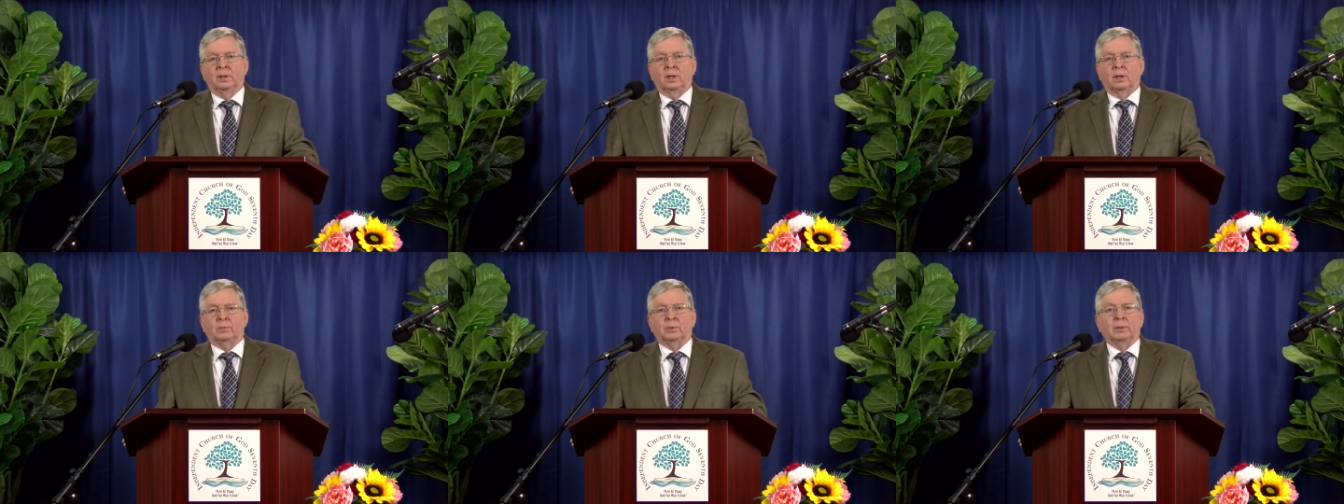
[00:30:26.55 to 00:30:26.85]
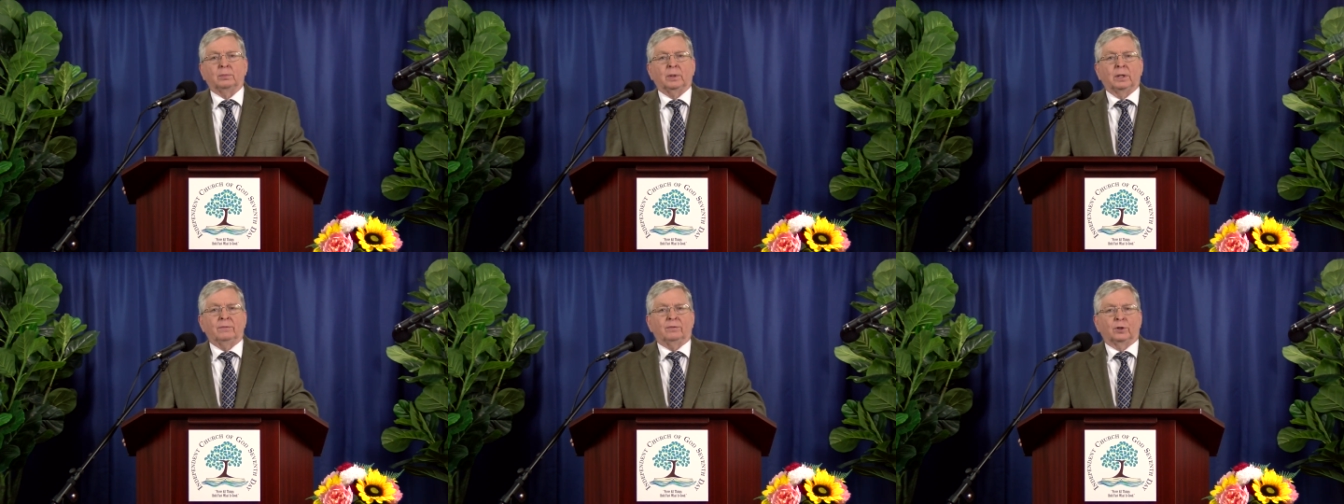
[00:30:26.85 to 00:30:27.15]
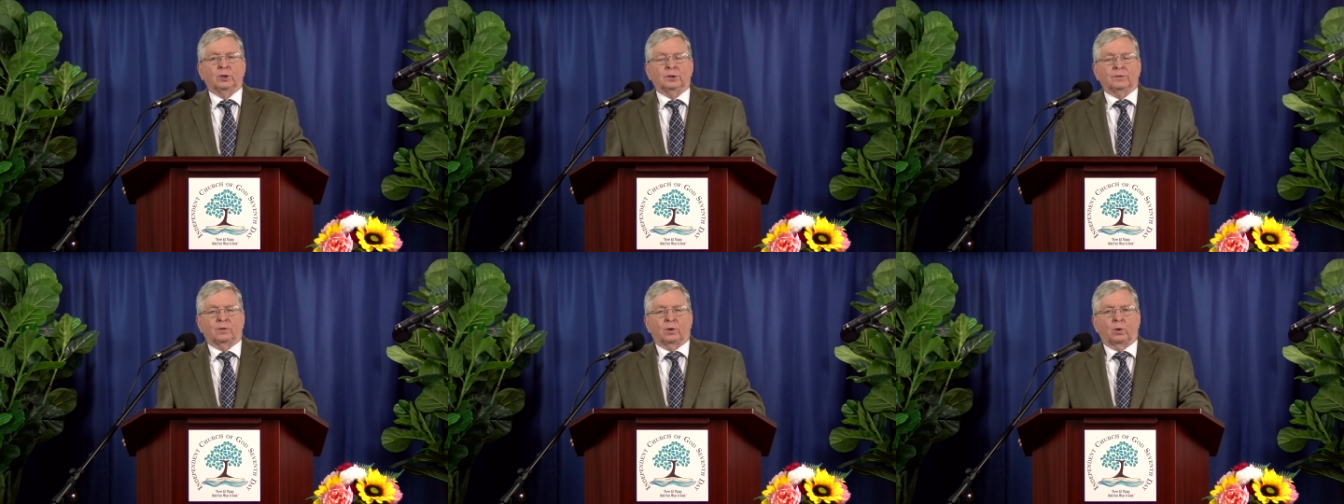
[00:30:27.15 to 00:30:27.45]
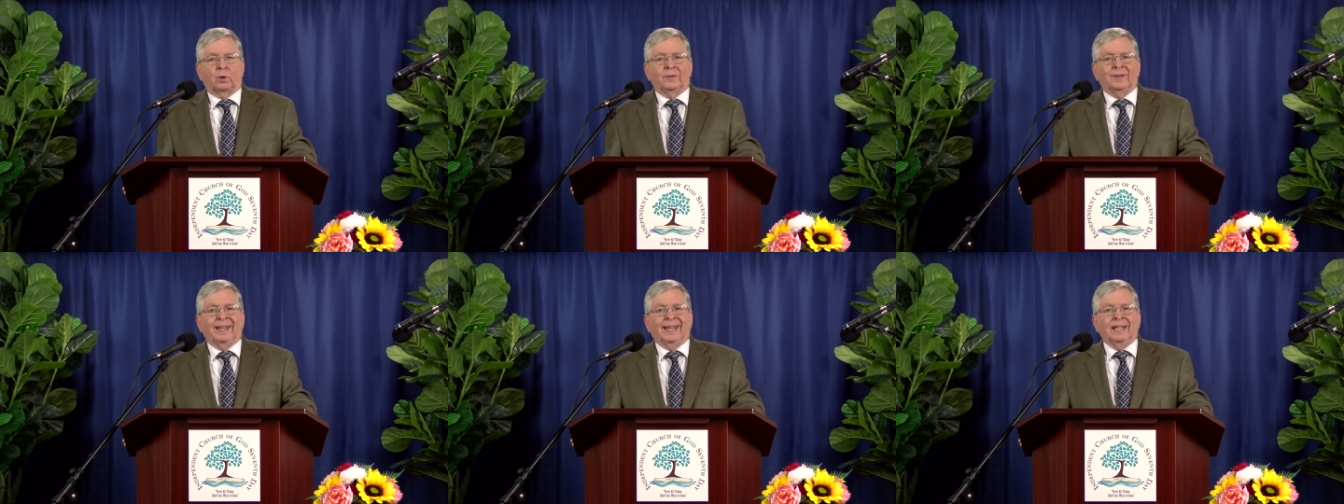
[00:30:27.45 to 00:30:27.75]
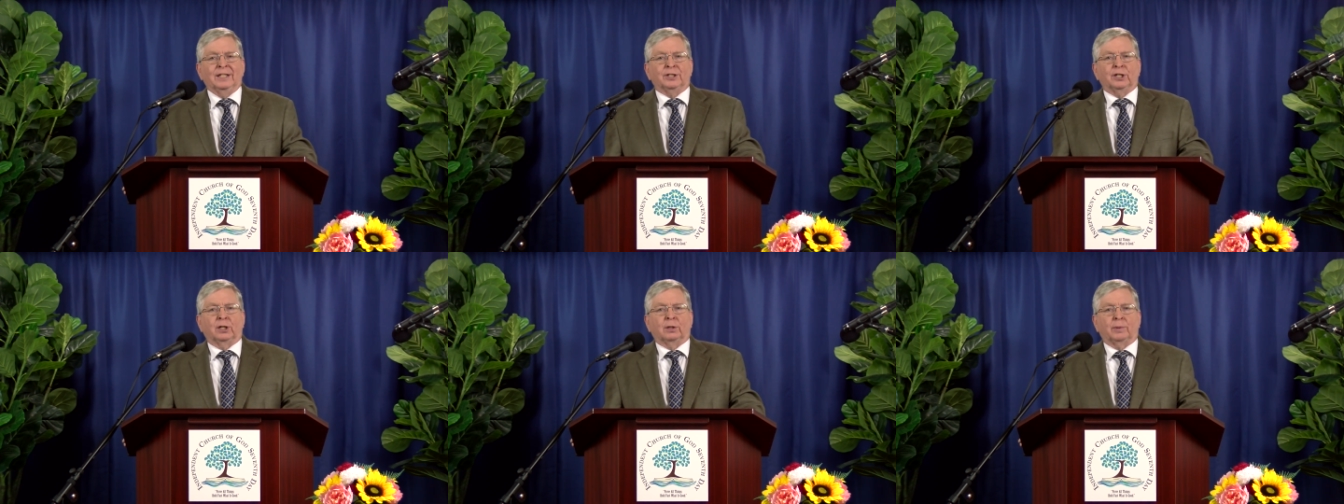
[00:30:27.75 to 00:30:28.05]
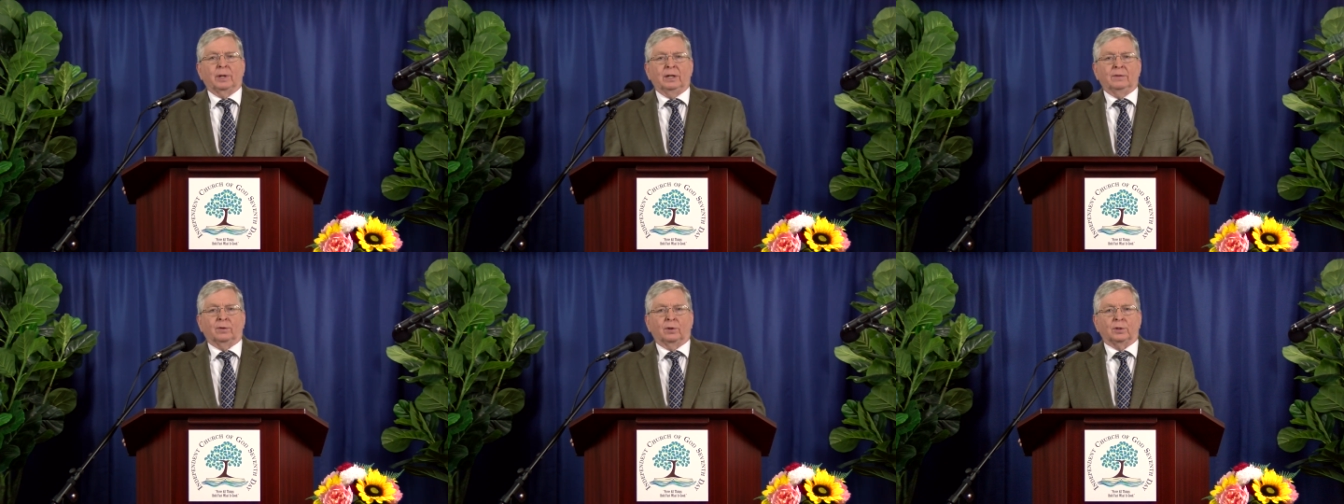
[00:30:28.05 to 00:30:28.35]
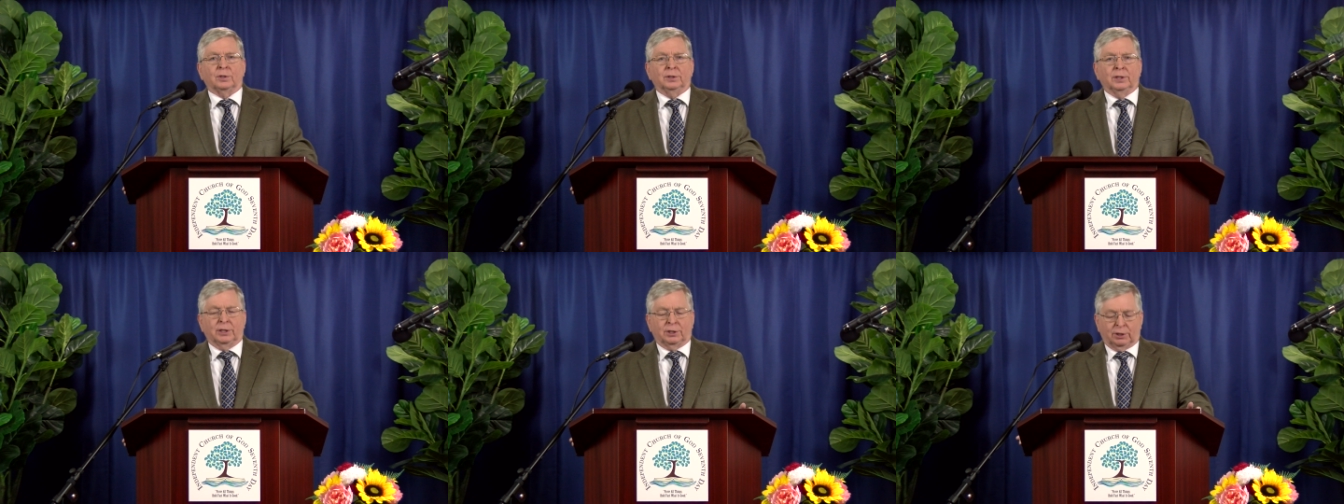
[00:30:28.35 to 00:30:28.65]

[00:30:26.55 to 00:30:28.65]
I'll reread verse 4 in the easy to read version.